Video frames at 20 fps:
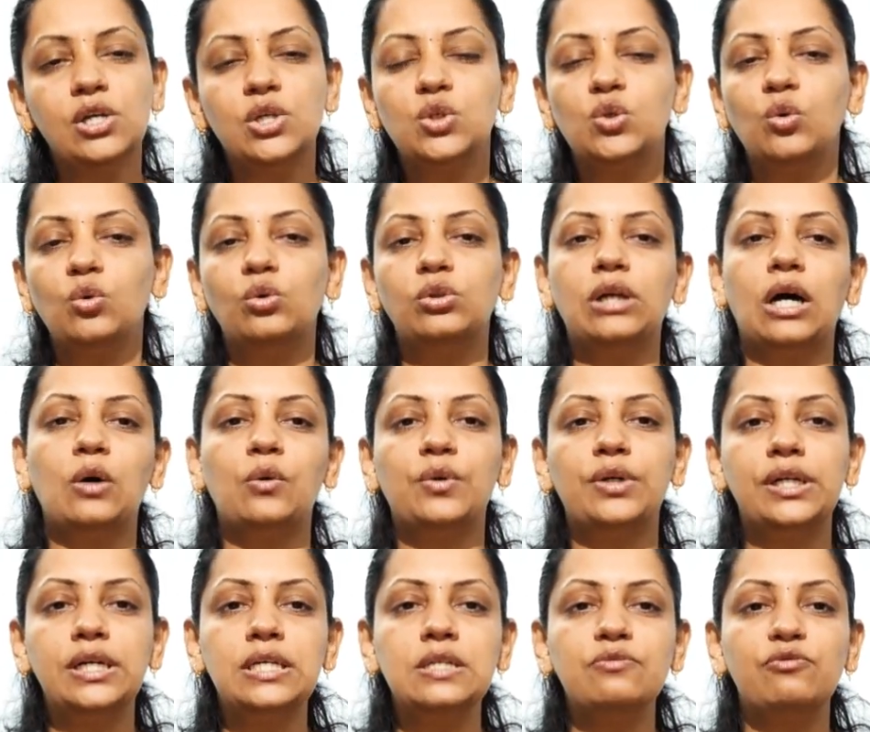So
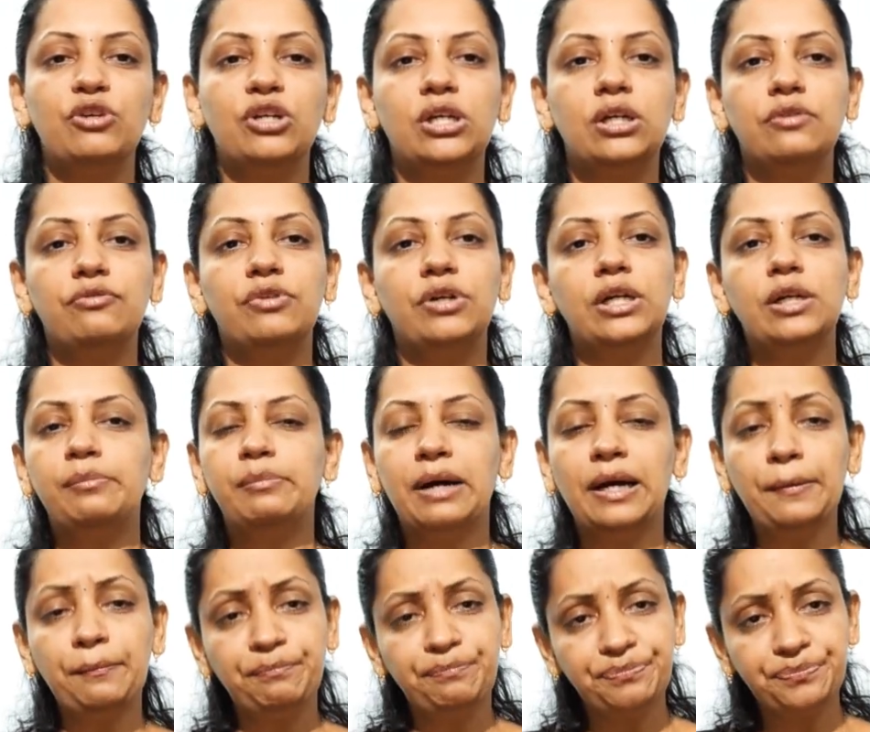nowadays we give it by
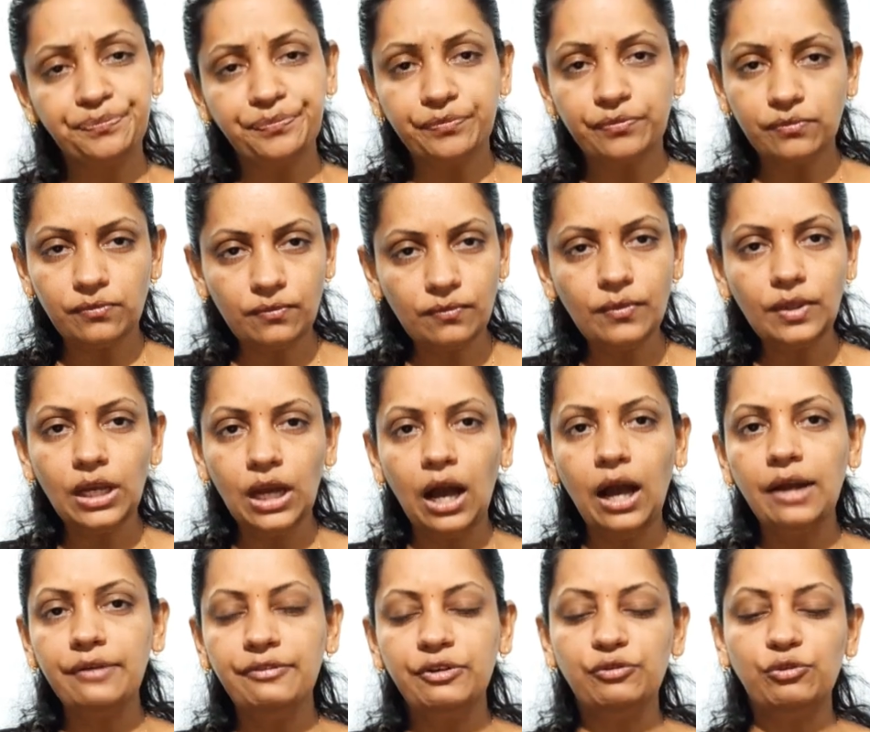
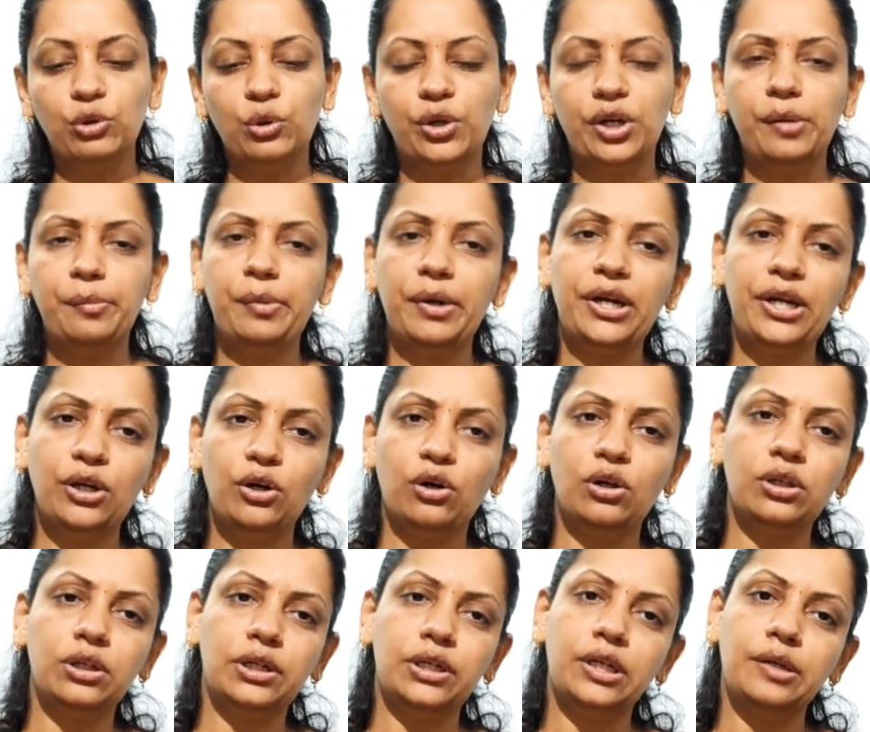IV fluid. Depending
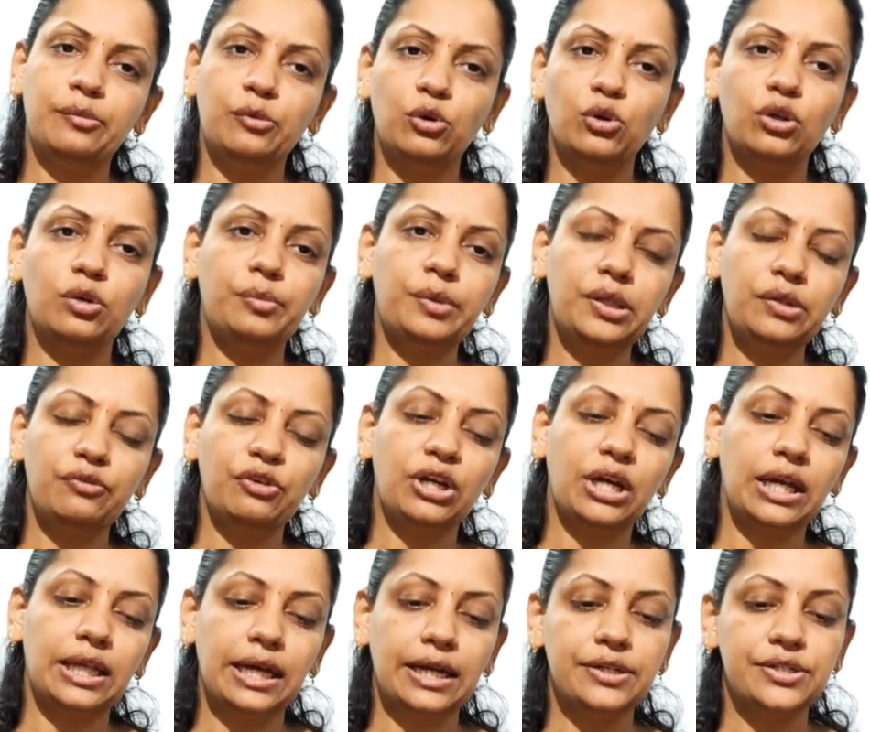on her hemoglobin, we
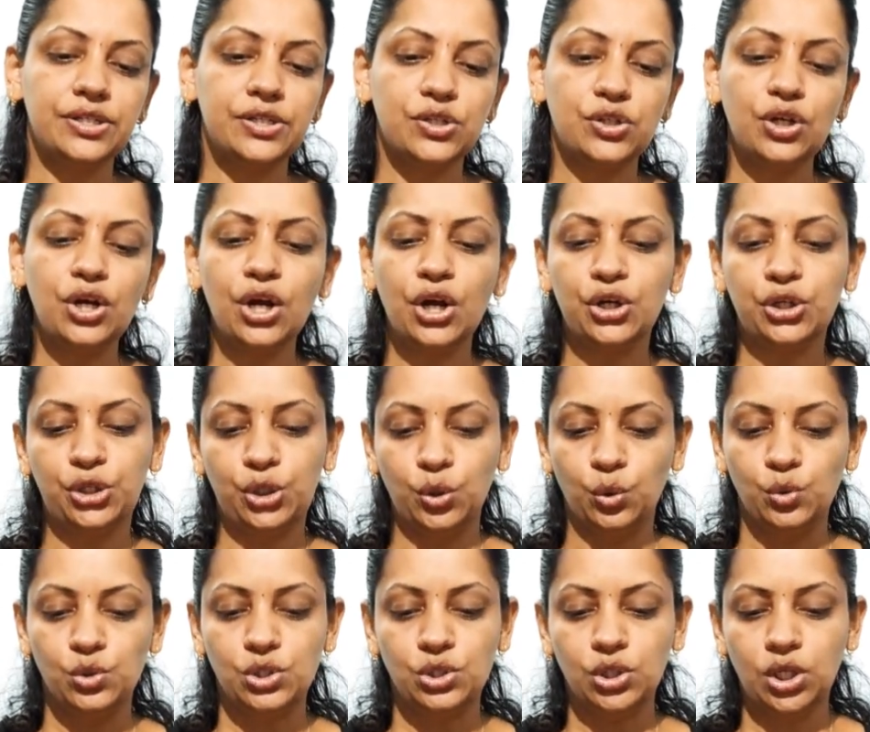can adjust the
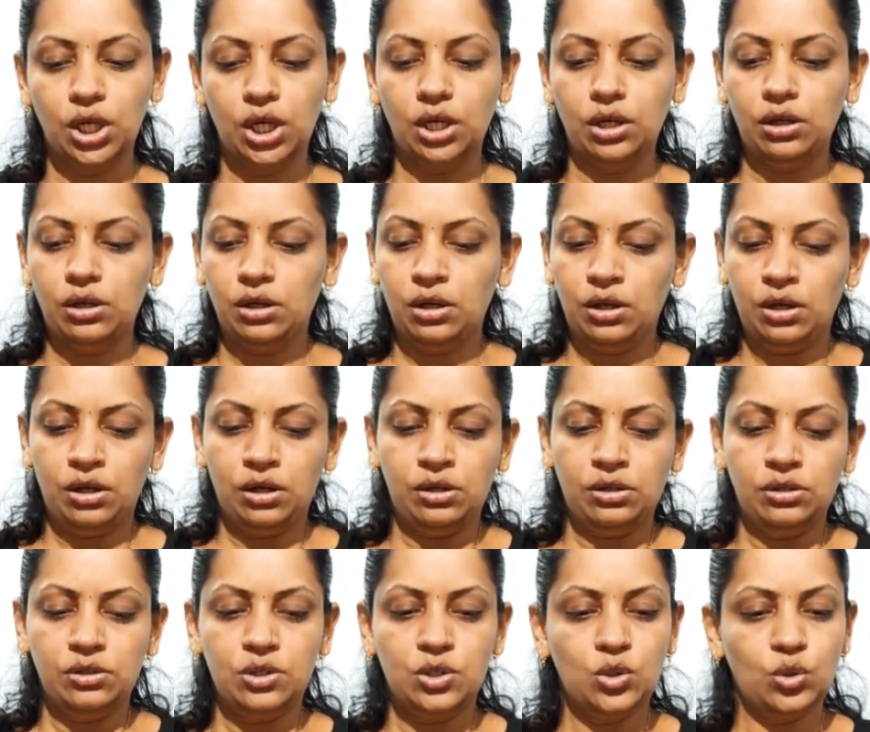dose.
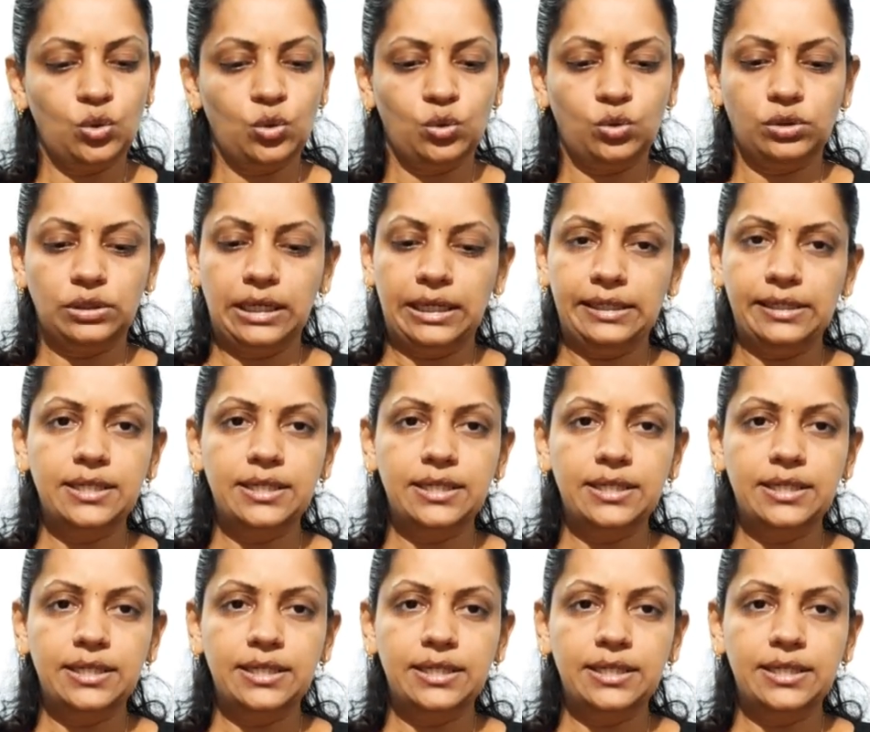So that